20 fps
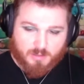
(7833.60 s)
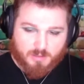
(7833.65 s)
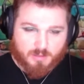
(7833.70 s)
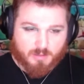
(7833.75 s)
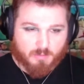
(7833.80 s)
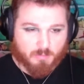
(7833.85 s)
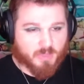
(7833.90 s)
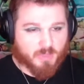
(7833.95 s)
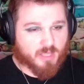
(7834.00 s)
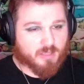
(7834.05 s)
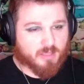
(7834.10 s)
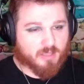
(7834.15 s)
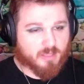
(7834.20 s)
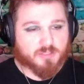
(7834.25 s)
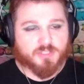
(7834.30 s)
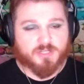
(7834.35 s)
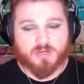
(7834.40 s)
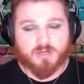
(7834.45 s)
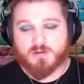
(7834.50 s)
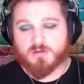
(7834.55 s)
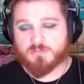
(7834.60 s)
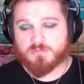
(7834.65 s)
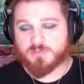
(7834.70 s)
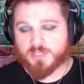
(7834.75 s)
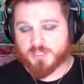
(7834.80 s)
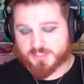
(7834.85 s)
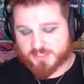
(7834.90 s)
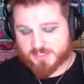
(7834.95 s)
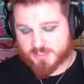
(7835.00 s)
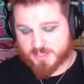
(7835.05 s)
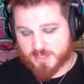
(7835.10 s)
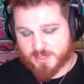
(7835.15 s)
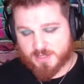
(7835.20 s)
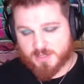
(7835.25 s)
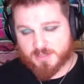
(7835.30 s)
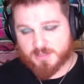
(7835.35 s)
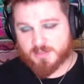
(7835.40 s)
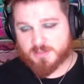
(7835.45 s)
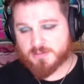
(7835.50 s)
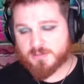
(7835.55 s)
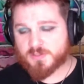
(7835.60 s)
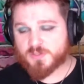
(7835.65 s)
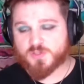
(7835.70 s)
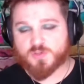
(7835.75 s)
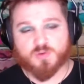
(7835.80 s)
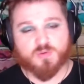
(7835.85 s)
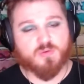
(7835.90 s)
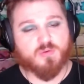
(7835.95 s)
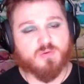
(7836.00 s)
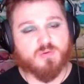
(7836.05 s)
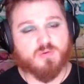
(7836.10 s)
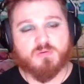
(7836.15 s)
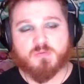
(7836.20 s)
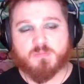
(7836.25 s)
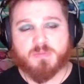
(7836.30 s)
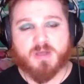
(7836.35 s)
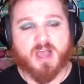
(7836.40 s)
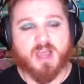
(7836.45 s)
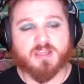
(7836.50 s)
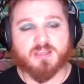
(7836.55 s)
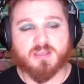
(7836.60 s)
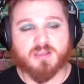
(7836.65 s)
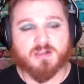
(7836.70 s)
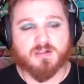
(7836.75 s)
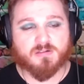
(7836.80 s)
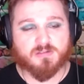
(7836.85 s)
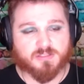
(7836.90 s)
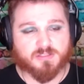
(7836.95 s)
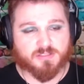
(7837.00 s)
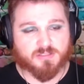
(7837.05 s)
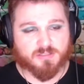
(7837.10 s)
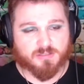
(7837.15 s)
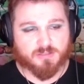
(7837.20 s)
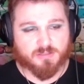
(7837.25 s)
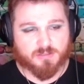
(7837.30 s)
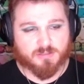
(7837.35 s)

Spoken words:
Man, she don't listen to nobody else.